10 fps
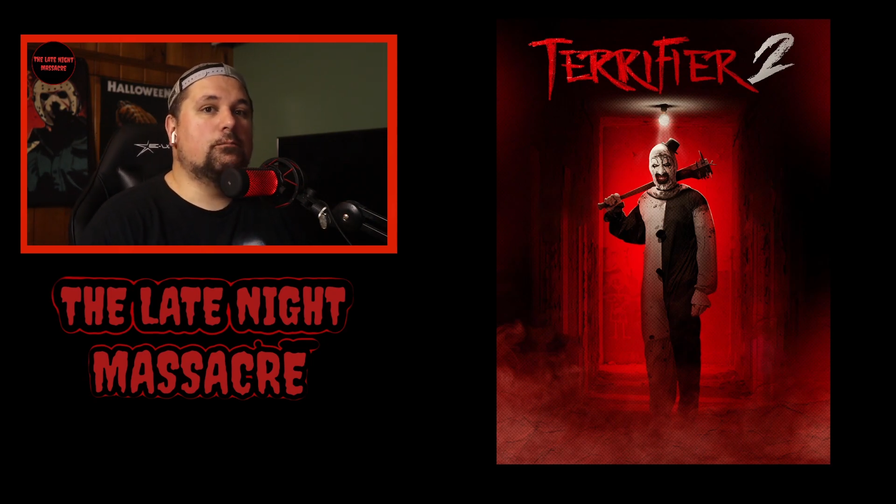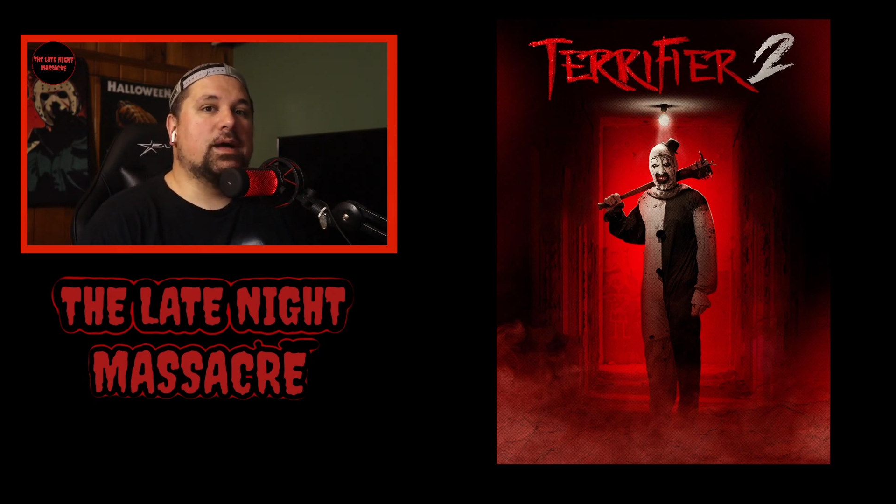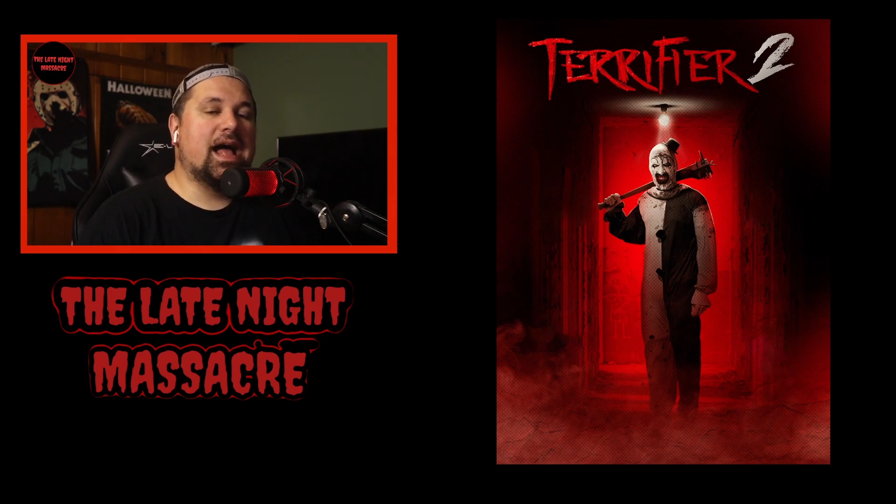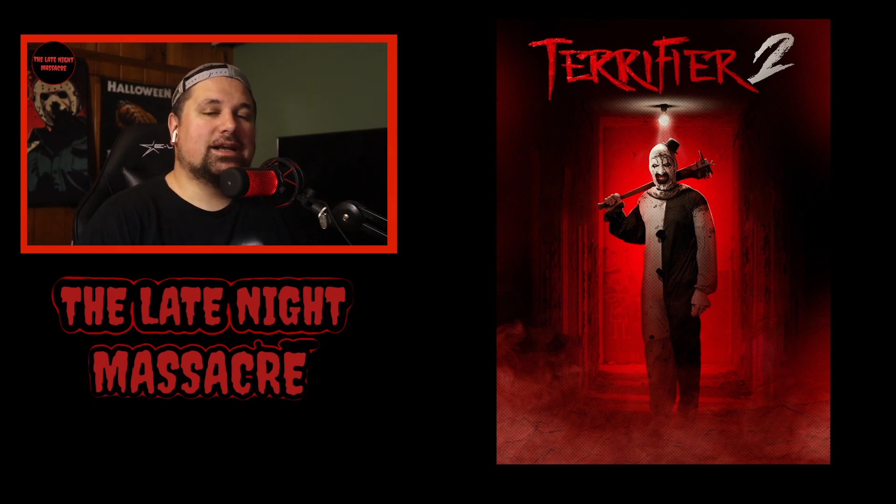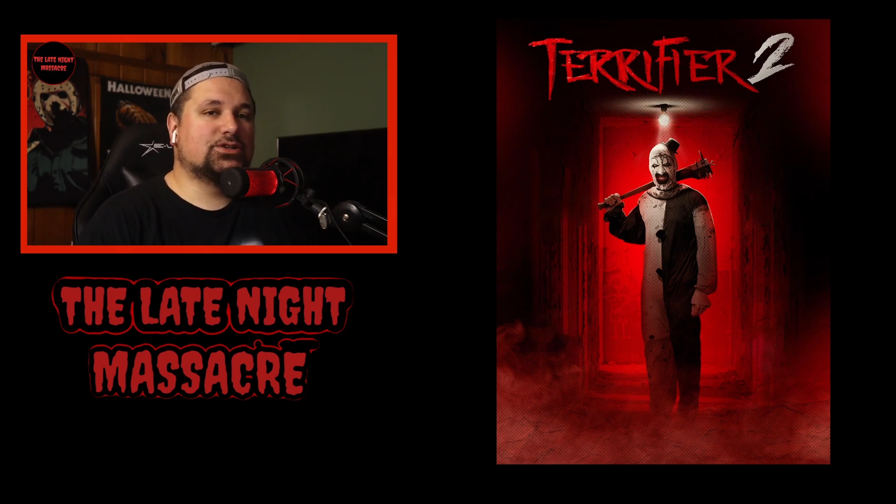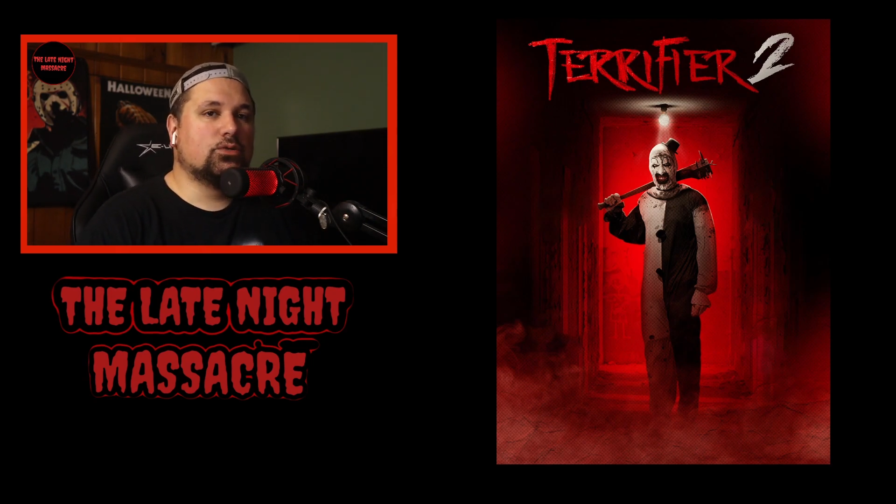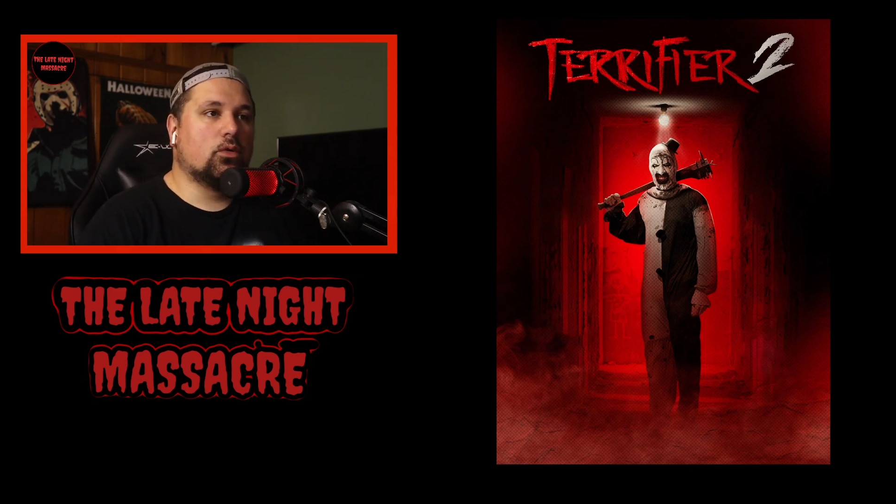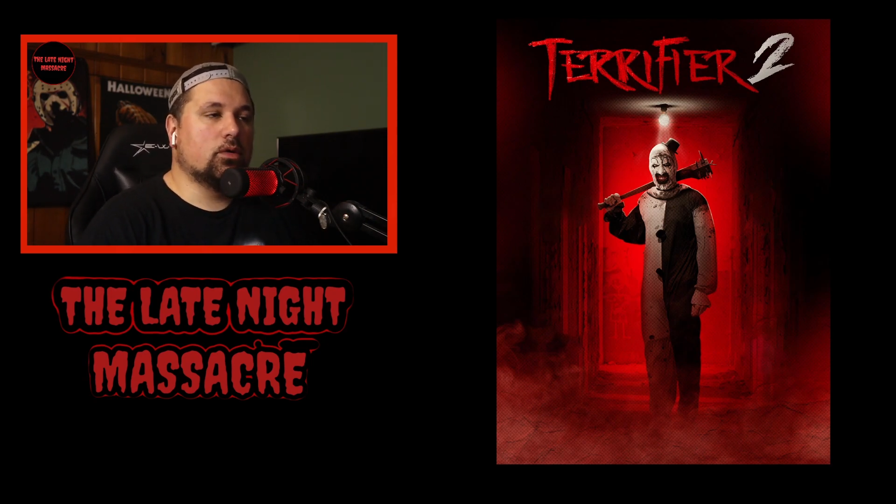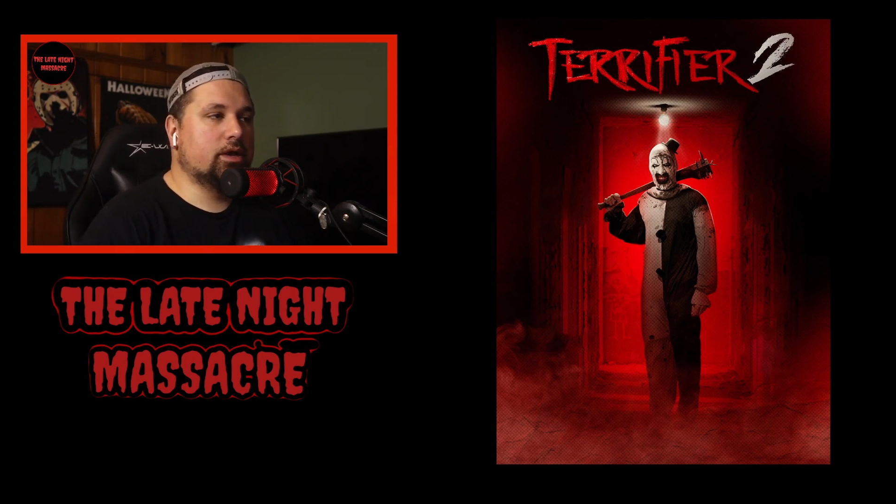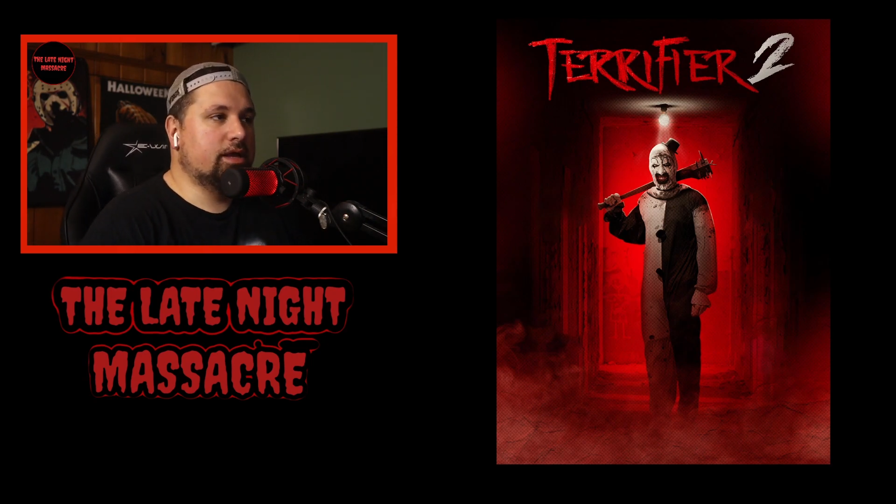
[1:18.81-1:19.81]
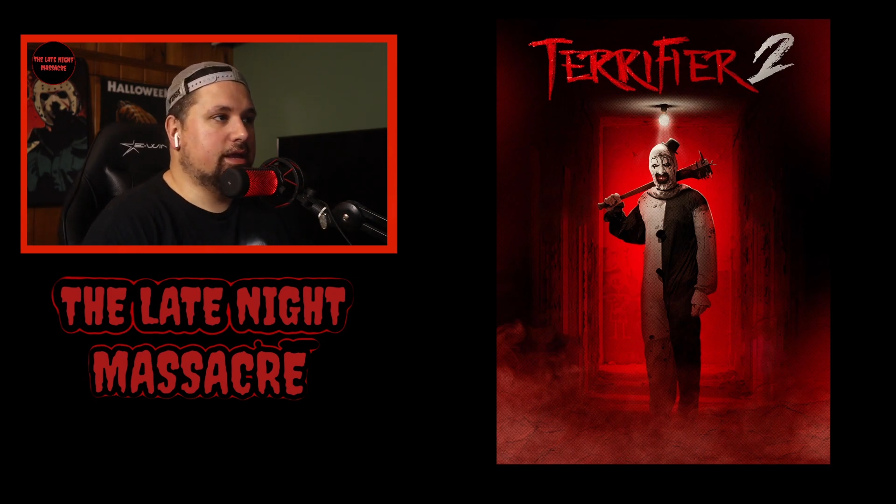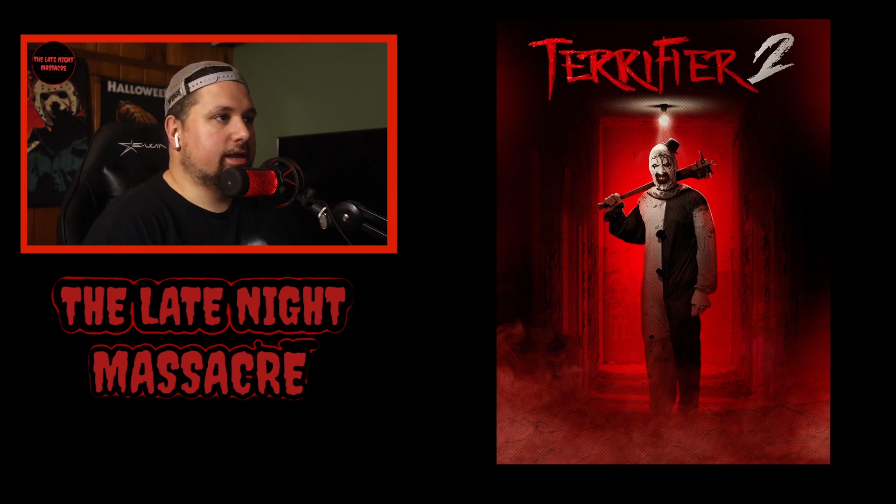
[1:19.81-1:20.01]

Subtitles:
backstory